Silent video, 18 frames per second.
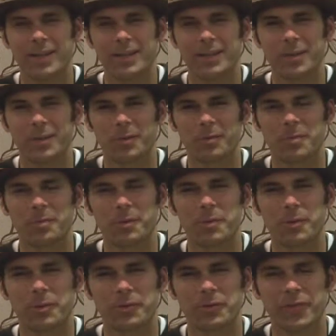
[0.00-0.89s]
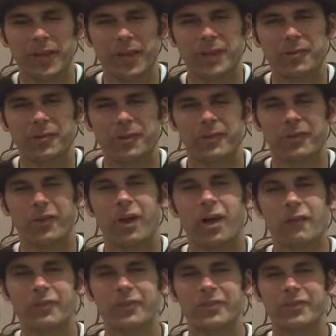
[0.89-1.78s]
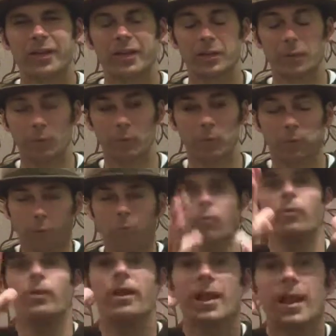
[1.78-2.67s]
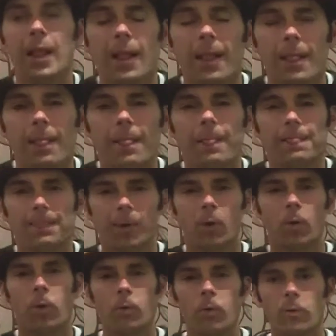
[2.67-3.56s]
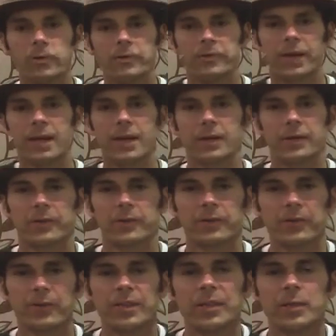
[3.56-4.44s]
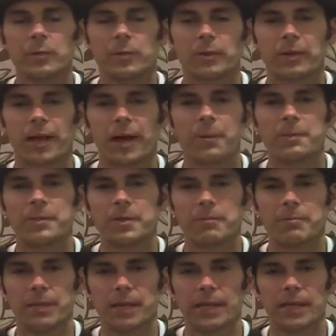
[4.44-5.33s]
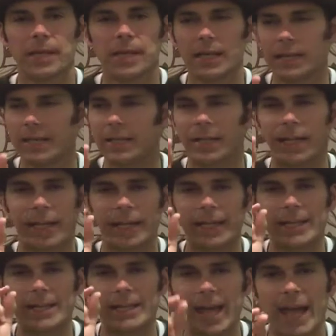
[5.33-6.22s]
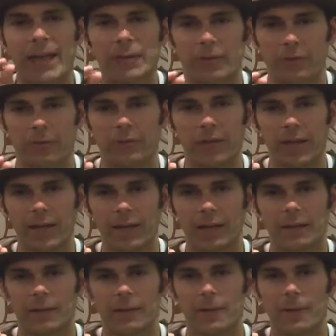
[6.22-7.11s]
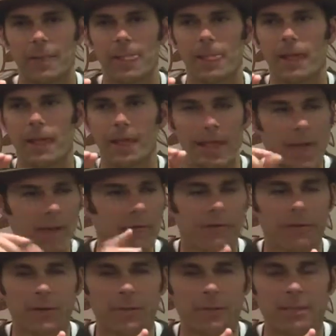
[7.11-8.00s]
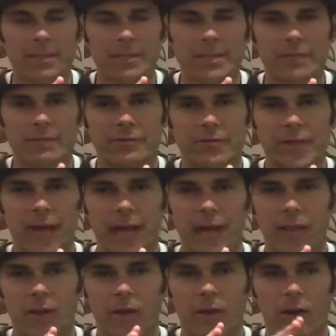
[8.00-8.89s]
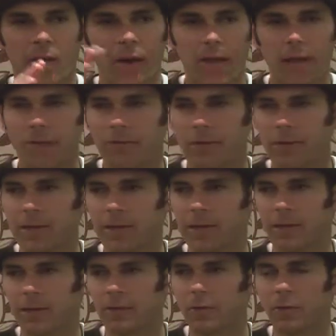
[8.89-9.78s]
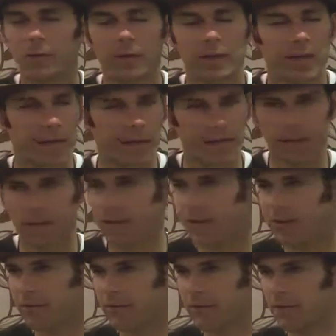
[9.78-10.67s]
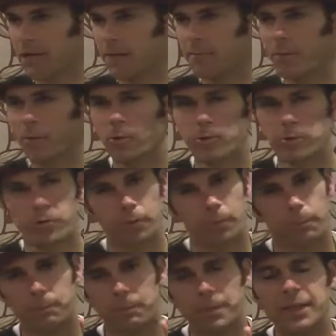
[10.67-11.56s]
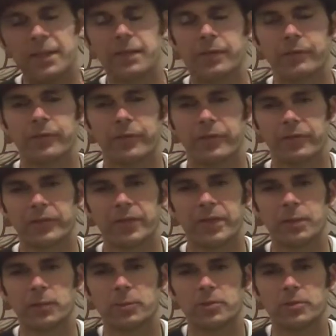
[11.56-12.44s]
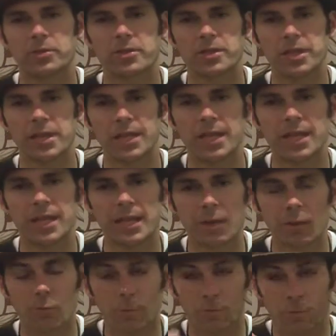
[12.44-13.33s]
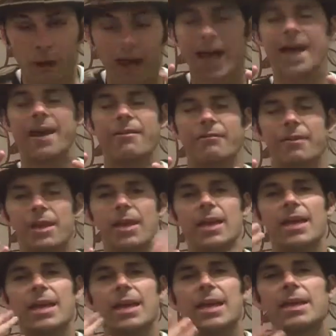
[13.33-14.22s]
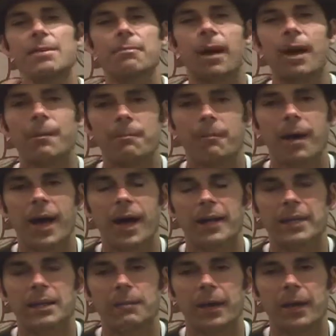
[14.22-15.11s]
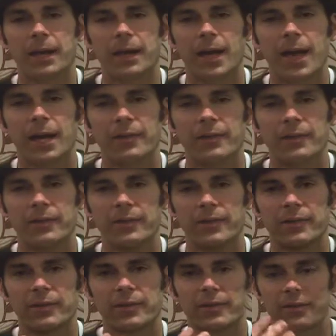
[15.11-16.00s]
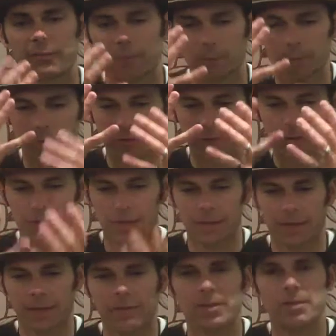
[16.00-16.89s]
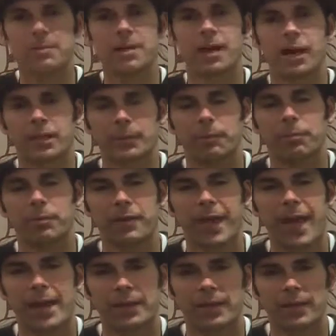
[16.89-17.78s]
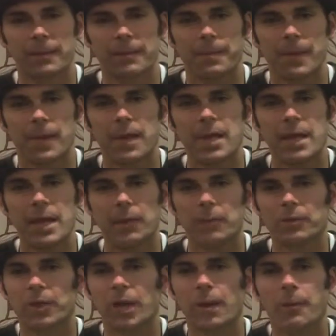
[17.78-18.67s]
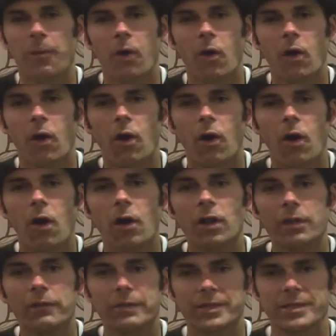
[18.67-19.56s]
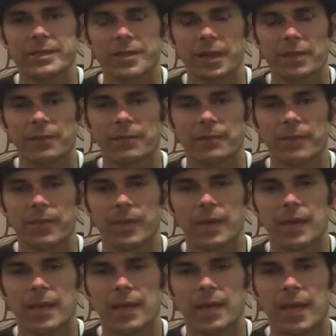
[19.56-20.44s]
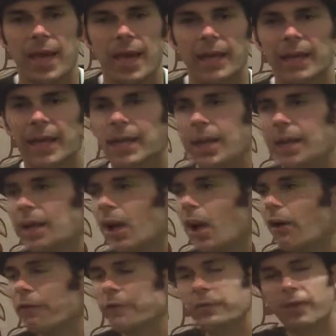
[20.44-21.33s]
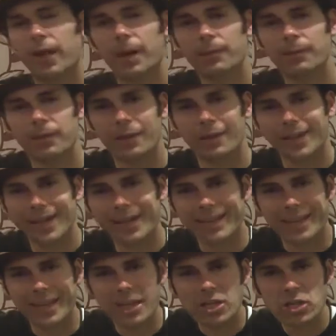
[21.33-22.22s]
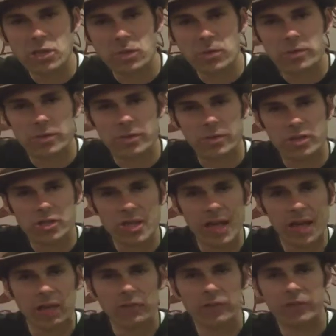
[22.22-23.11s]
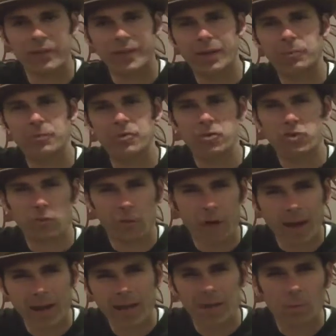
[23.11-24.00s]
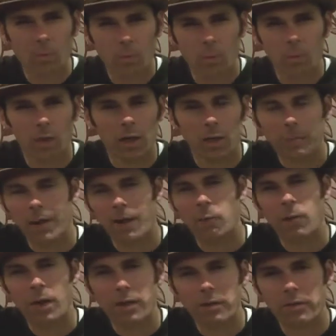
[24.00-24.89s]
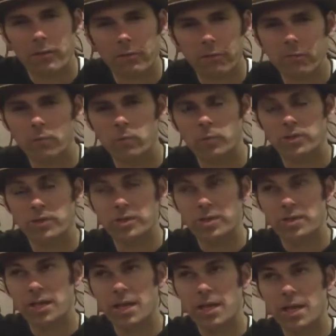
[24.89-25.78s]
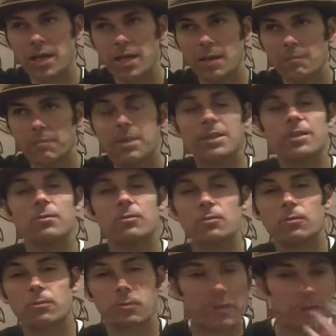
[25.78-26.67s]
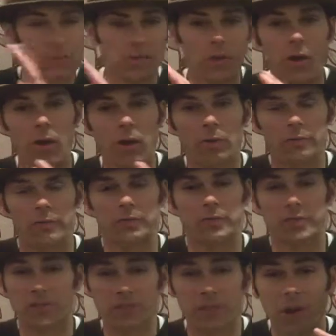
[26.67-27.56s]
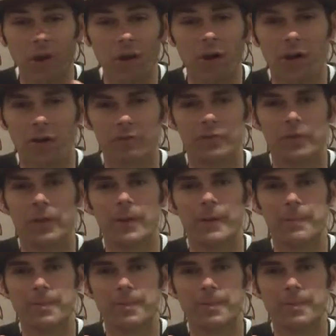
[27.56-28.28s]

the most dangerous, all of a sudden, the whole entire scene would come to me in like a nanosecond. Every piece of dialogue, every look, and every emotional beat of the scene would just arrive in my mind and in my consciousness as if it was just given to me on a platter. It would come all of a sudden. And oftentimes a lot of the issues or the challenges that I was trying to work my way through would just be resolved or dissolved.